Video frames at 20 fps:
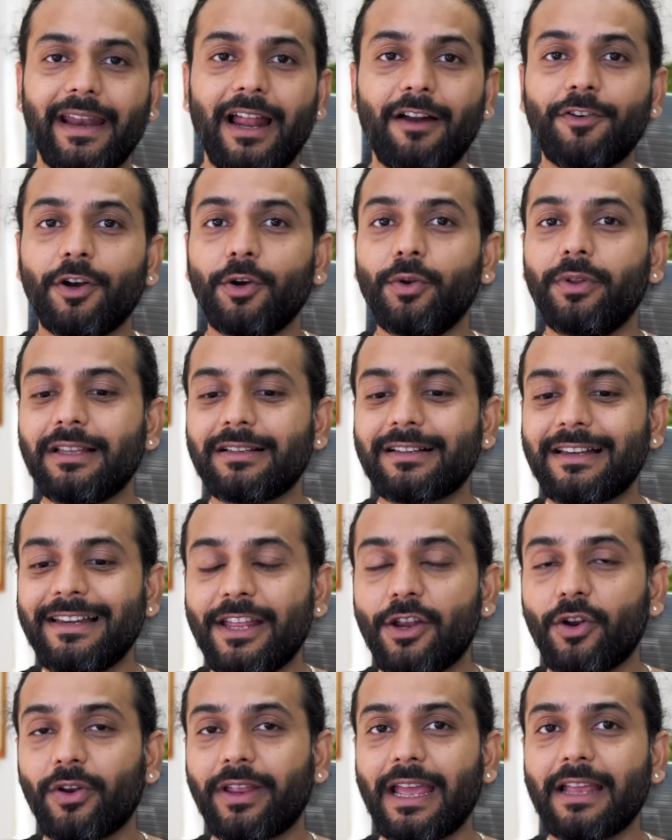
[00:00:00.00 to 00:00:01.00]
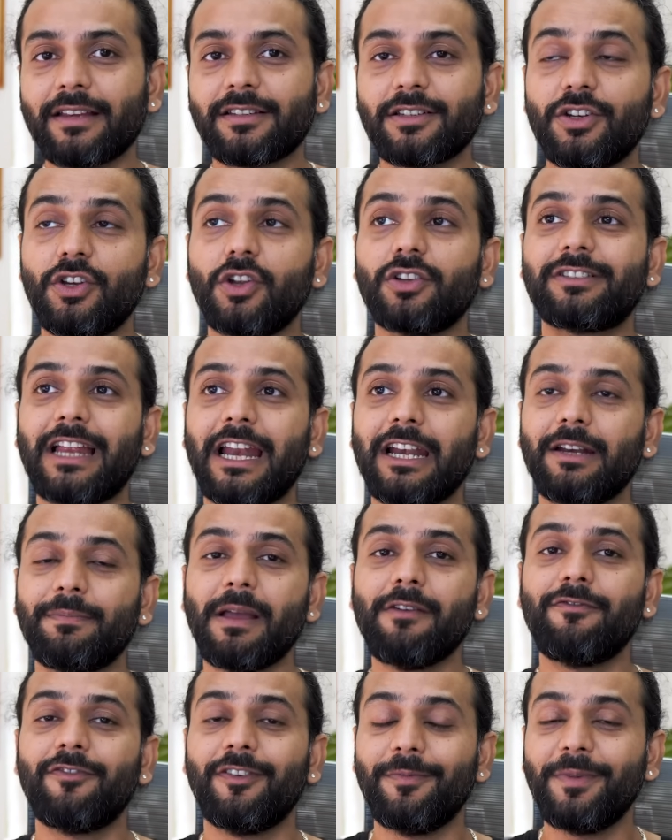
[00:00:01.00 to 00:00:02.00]
and after doing this, clear your cache and your
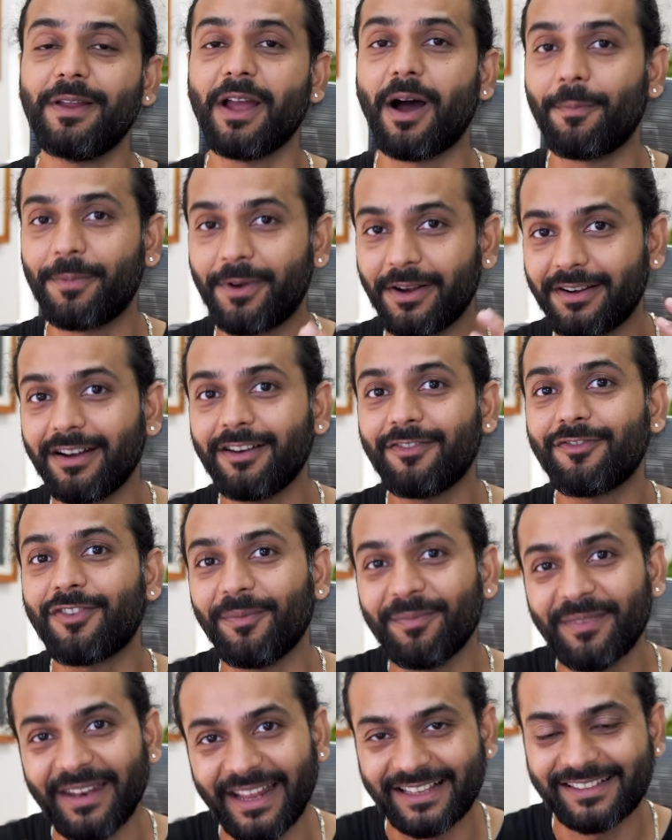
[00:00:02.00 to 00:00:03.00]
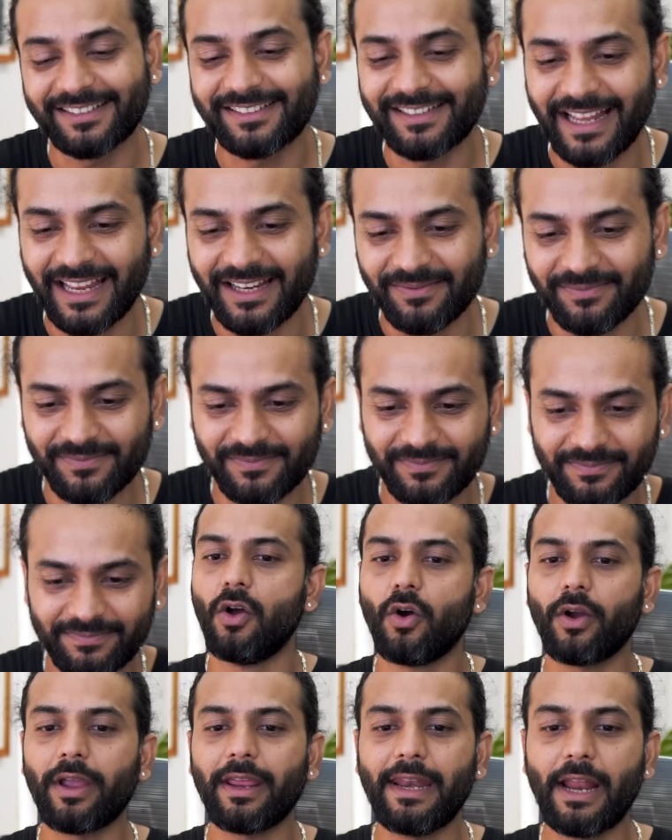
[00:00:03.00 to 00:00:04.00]
sitemap will be updated from next time.
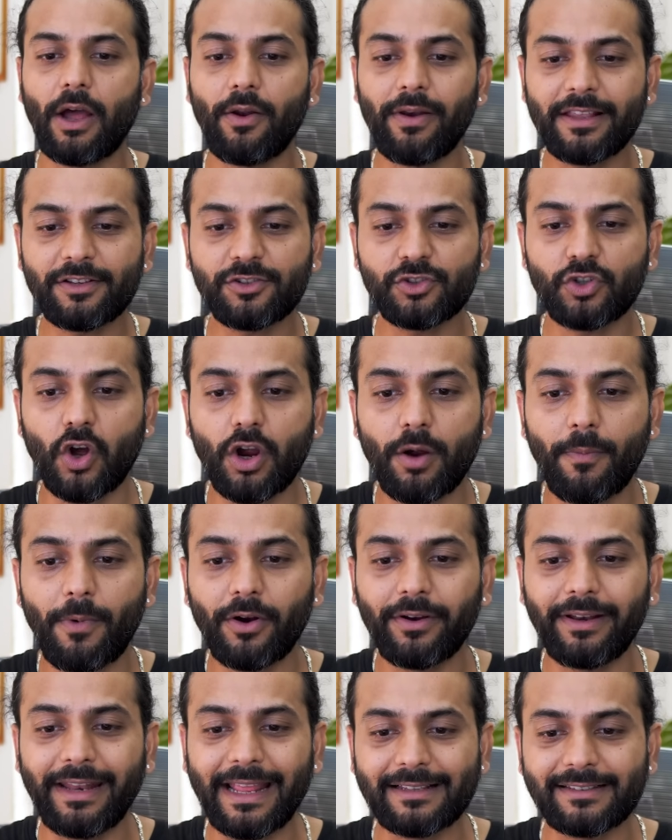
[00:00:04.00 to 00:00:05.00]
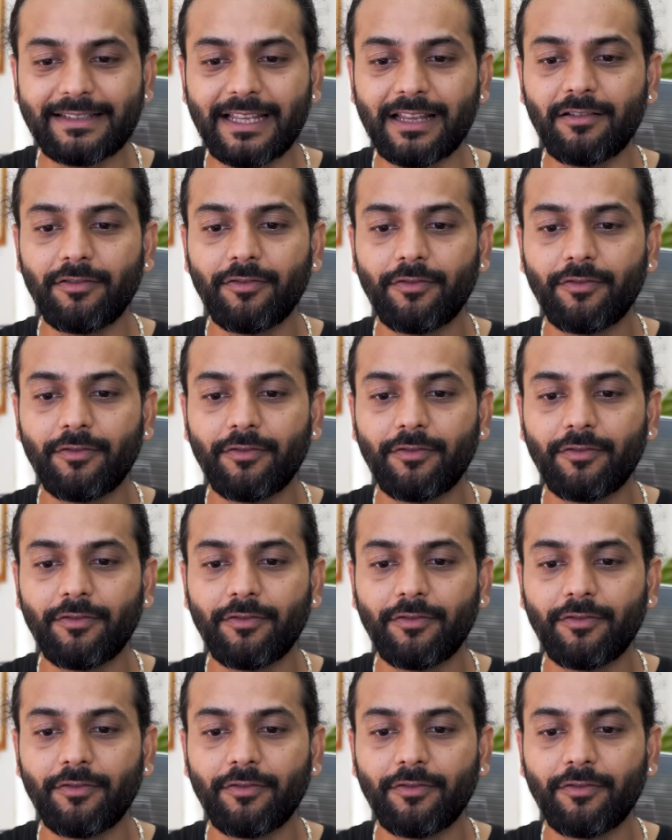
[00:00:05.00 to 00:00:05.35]
Okay, now let's talk about next thing,